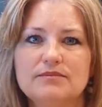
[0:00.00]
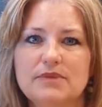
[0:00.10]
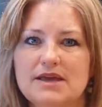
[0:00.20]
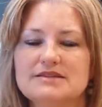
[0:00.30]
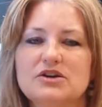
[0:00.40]

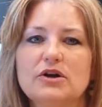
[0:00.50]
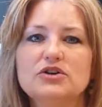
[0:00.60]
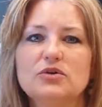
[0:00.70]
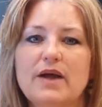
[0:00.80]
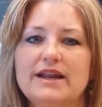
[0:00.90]
because their
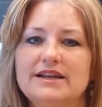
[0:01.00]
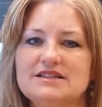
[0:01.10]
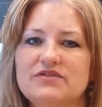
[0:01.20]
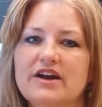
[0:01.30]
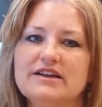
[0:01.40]
underwriting
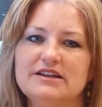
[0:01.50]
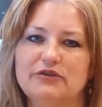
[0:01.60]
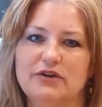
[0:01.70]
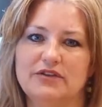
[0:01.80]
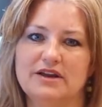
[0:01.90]
is very
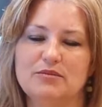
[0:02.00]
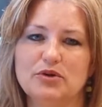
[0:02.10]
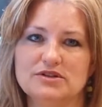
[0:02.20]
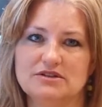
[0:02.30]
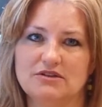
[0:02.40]
different than in
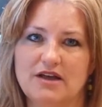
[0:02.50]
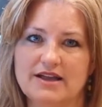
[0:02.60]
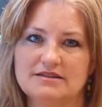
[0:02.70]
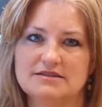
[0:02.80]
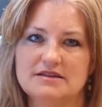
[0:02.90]
personal
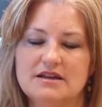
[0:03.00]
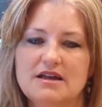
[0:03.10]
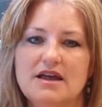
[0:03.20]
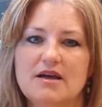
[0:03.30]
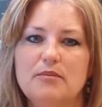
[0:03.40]
lines.
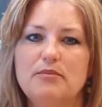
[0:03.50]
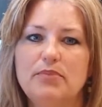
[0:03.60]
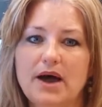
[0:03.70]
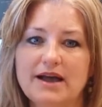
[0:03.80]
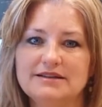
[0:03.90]

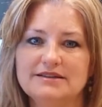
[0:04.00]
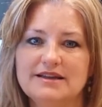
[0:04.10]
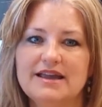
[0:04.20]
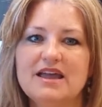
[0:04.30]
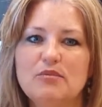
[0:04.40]
But
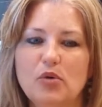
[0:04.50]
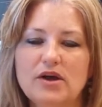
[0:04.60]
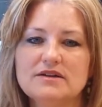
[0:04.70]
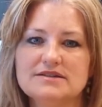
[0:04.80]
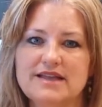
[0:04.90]
it
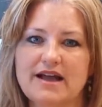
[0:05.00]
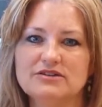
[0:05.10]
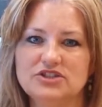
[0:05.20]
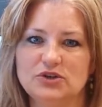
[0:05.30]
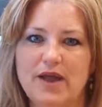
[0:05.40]
boils
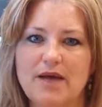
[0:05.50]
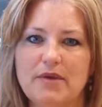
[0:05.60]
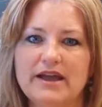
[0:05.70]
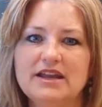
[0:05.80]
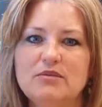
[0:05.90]
down to, am
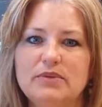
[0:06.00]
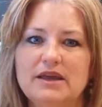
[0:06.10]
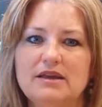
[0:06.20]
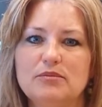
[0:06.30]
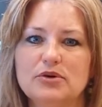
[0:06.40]
I going to
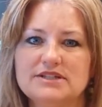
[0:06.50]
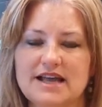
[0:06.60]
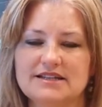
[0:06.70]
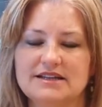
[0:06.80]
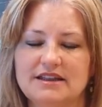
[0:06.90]
be
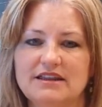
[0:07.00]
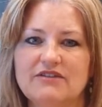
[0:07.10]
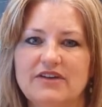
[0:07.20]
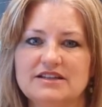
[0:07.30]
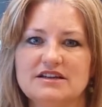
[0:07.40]
protected in the
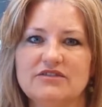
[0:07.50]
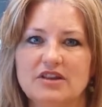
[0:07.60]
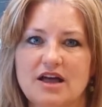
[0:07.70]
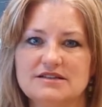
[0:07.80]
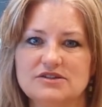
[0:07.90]
event of a
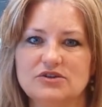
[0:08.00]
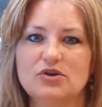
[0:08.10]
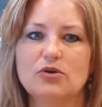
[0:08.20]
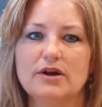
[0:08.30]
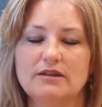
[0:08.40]
lawsuit
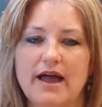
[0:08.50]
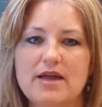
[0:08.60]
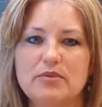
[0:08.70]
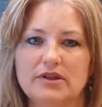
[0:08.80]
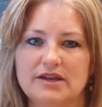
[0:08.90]
or a
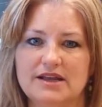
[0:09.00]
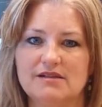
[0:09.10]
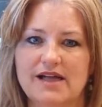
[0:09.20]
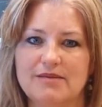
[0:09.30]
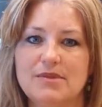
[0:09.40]
liability
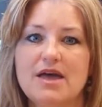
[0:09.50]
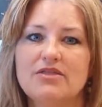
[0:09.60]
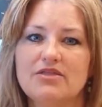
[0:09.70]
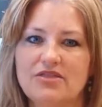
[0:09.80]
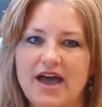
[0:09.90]
claim?
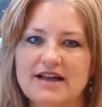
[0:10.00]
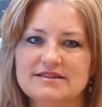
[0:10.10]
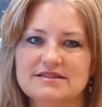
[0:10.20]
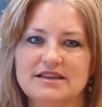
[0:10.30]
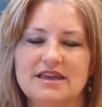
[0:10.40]

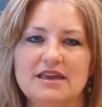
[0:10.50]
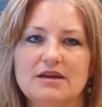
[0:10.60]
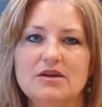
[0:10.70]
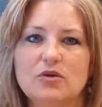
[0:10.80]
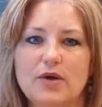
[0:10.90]
That's the
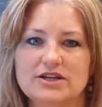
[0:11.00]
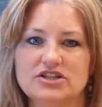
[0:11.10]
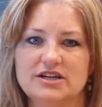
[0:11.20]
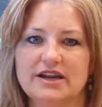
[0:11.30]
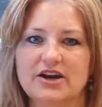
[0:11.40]
key
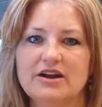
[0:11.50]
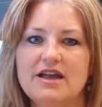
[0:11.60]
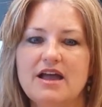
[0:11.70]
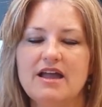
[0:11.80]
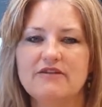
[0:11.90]
question here.
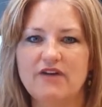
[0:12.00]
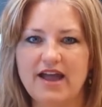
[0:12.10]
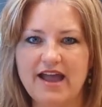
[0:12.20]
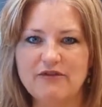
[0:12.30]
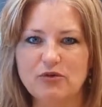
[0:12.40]
If I
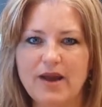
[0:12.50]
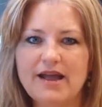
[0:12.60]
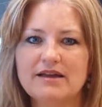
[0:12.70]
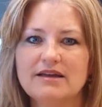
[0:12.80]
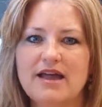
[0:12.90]
have a
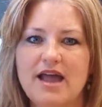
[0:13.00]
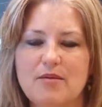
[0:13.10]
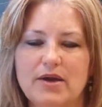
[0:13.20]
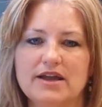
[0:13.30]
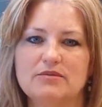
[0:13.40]
wreck,
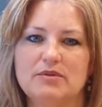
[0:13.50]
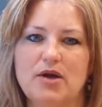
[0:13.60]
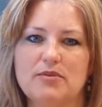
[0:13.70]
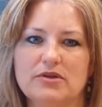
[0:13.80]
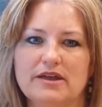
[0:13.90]
am I going to be
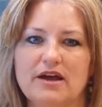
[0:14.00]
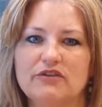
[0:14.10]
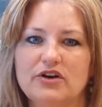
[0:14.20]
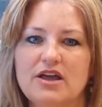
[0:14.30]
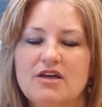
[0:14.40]
properly
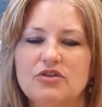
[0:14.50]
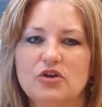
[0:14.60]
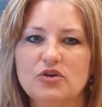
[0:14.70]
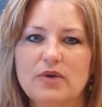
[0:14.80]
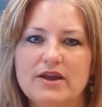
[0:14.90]
covered? The
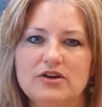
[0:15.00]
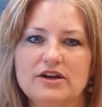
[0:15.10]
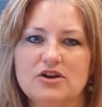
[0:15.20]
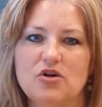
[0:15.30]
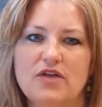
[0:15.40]
only way you're going
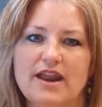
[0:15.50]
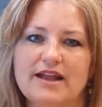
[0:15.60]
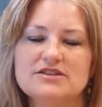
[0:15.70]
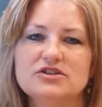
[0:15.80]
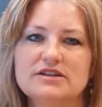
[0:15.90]
to know that
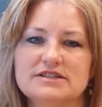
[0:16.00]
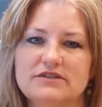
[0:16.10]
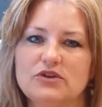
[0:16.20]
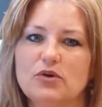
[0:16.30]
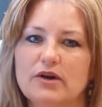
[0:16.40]
answer is
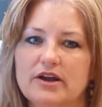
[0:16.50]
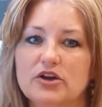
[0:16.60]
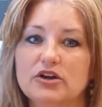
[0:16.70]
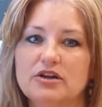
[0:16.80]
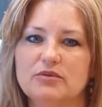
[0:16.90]
if you are in
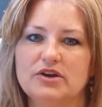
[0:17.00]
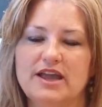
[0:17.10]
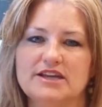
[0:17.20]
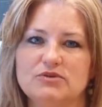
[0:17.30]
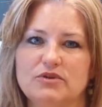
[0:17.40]
good
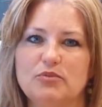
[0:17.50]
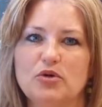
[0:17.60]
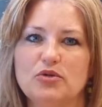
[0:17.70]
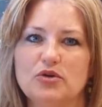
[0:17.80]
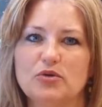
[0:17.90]
communication with
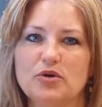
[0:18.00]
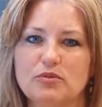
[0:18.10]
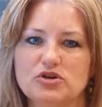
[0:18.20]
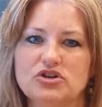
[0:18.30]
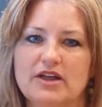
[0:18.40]
both your
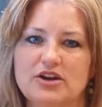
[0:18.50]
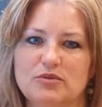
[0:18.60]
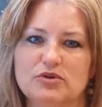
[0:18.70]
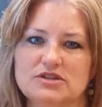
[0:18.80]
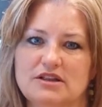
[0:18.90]
commercial and your
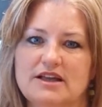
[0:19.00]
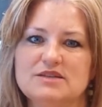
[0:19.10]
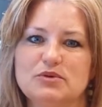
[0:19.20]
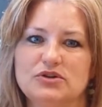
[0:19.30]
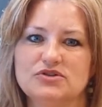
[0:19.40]
personal
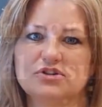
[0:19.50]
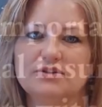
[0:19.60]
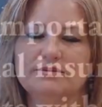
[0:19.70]
lines producer.